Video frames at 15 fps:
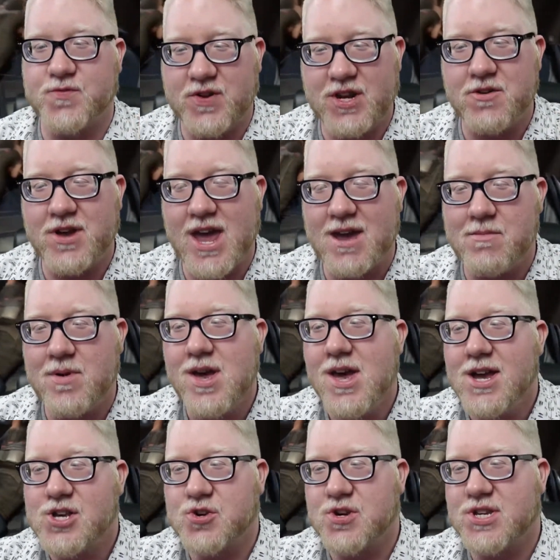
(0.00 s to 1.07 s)
video game
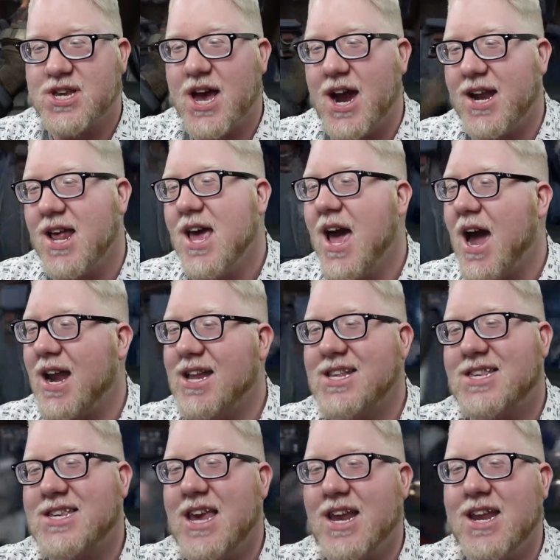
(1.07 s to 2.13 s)
sort of side. I didn't
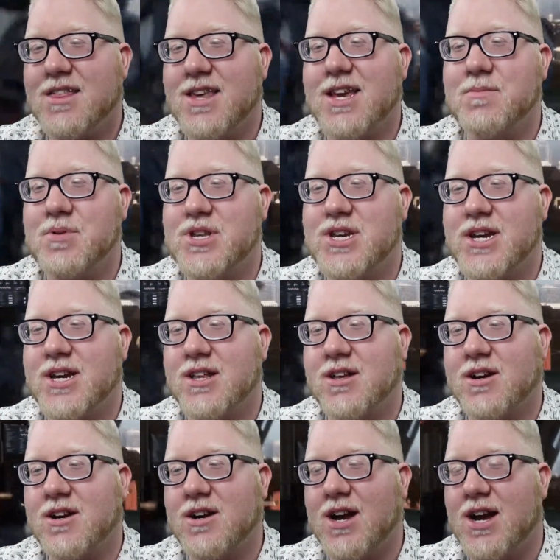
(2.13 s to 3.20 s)
see anything in
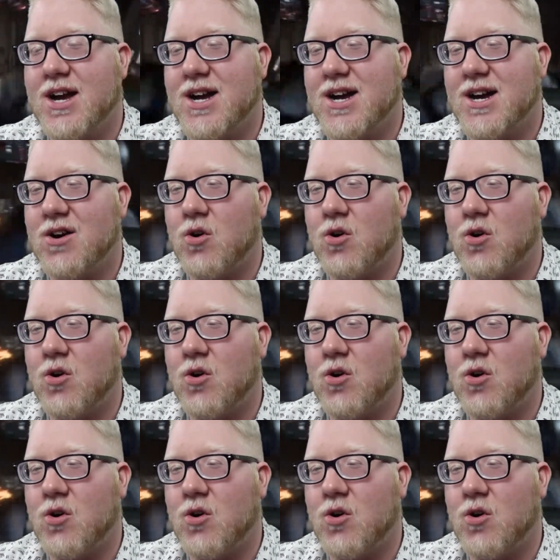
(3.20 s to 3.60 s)
particular uh,